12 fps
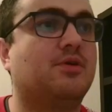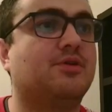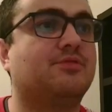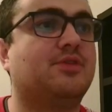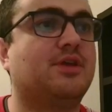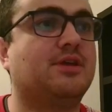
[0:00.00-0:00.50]

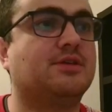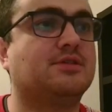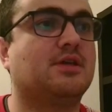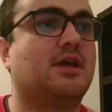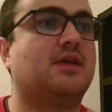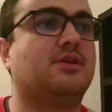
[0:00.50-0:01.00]
of
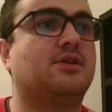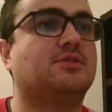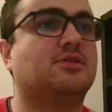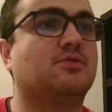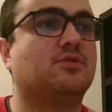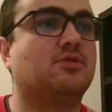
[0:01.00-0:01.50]
these and you need to
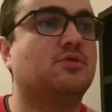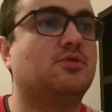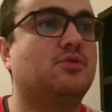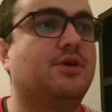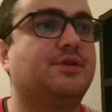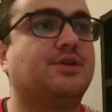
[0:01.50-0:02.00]
go on
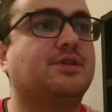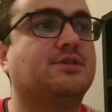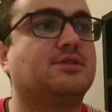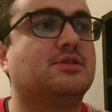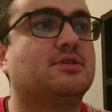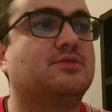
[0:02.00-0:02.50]
Google and you need to
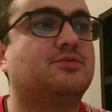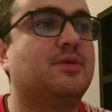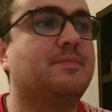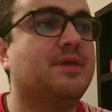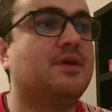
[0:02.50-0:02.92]
search for it.